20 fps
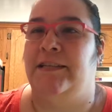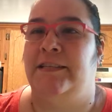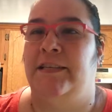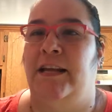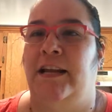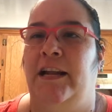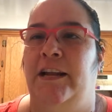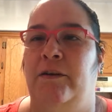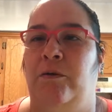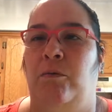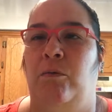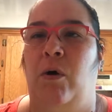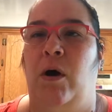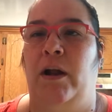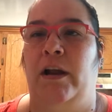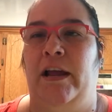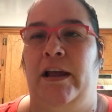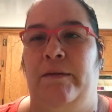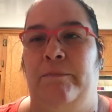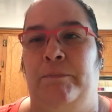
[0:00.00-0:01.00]
I said I don't
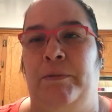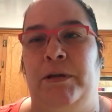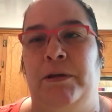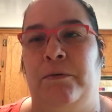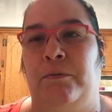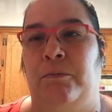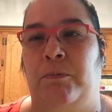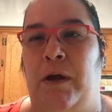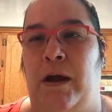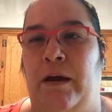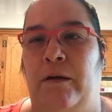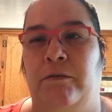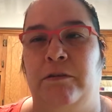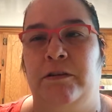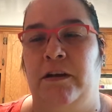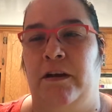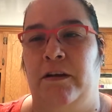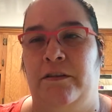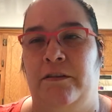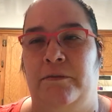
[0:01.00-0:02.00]
want to be
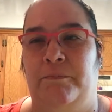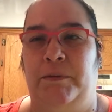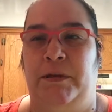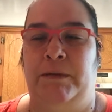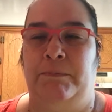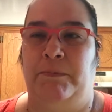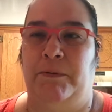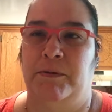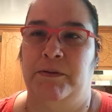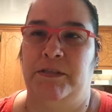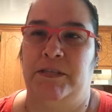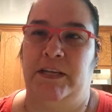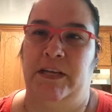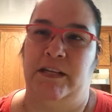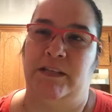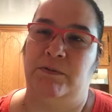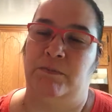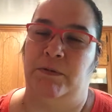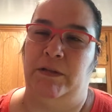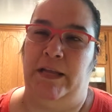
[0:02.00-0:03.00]
around other people's
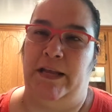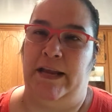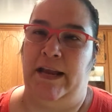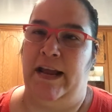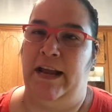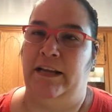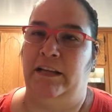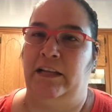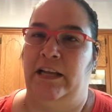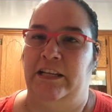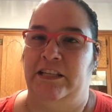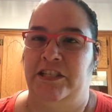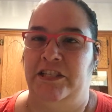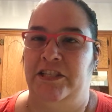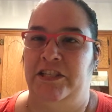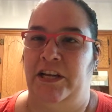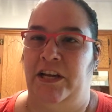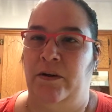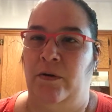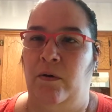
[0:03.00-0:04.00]
kids when they act like
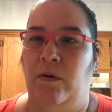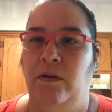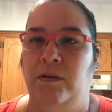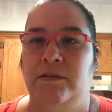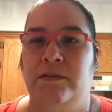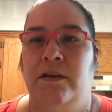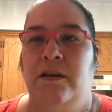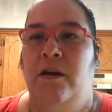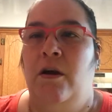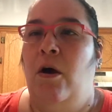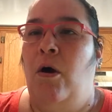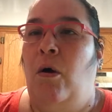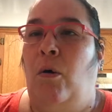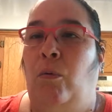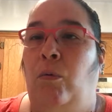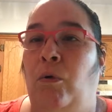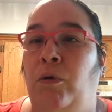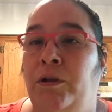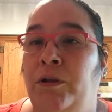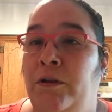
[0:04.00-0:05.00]
shitholes.
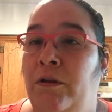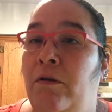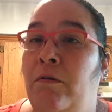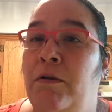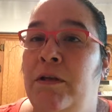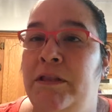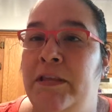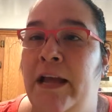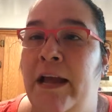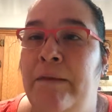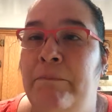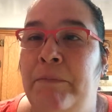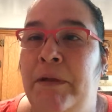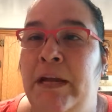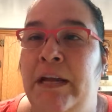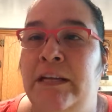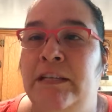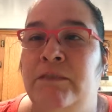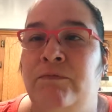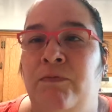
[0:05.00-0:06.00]
Well, you know what that
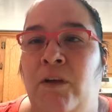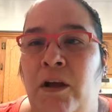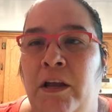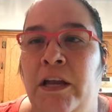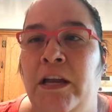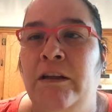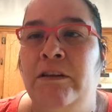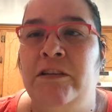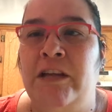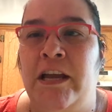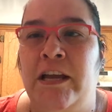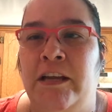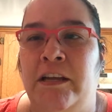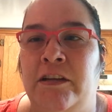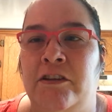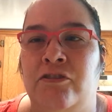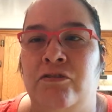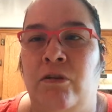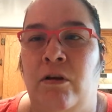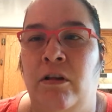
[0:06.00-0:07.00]
means? Fucking take
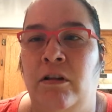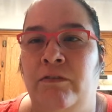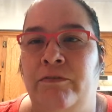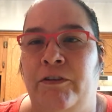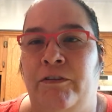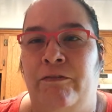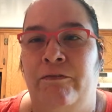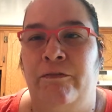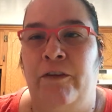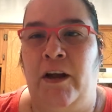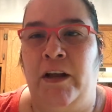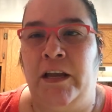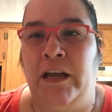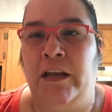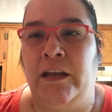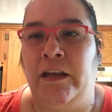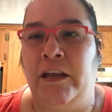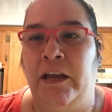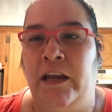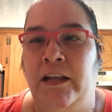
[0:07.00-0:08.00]
control of your
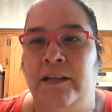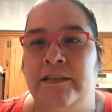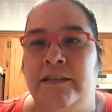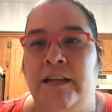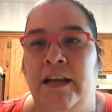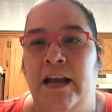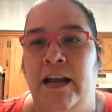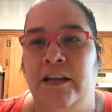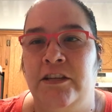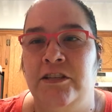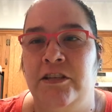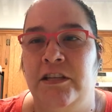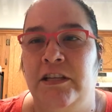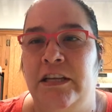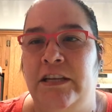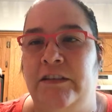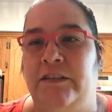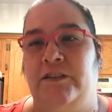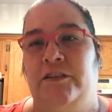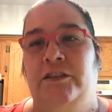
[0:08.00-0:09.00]
fucking kids and
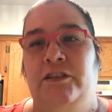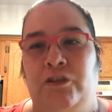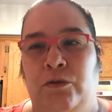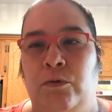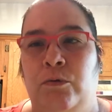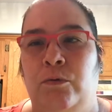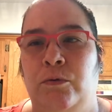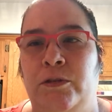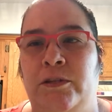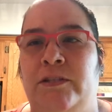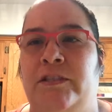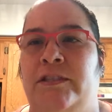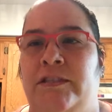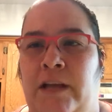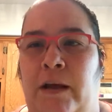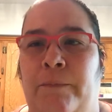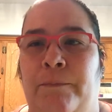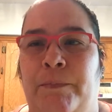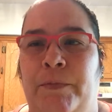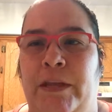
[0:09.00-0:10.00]
actually do
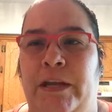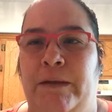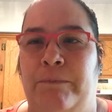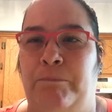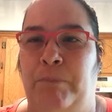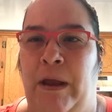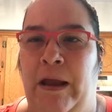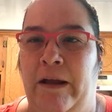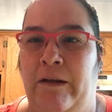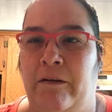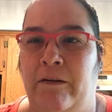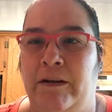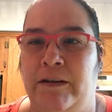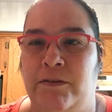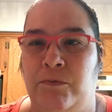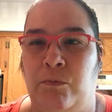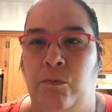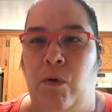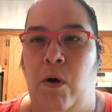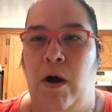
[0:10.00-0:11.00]
something
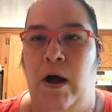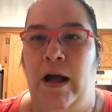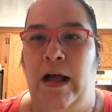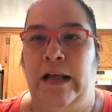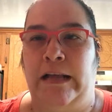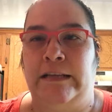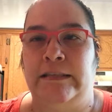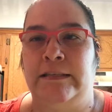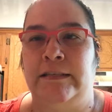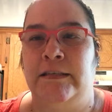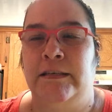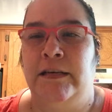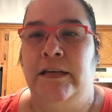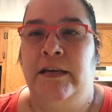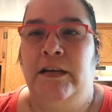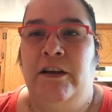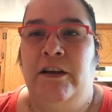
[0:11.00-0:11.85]
parent-wise.